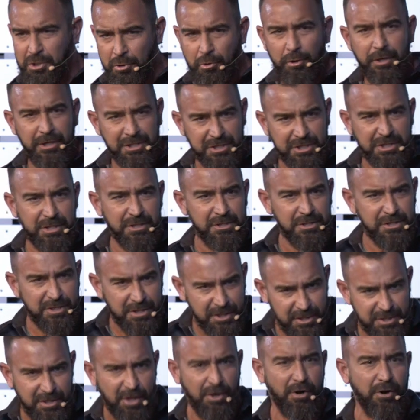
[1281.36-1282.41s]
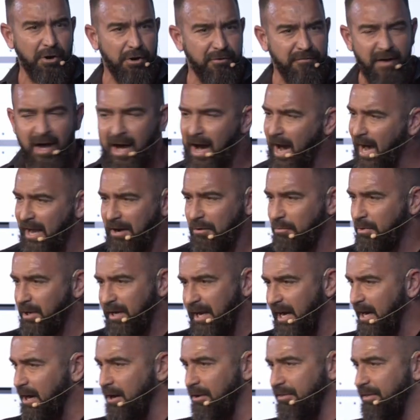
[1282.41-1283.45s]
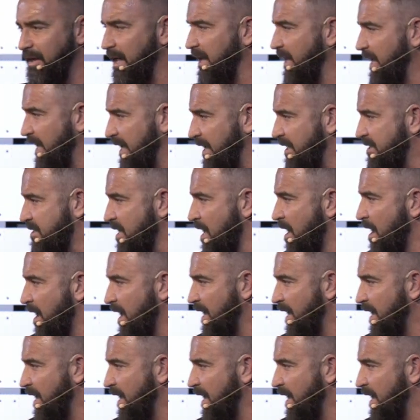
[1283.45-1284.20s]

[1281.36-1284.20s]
Christians deserve. I don't care that he's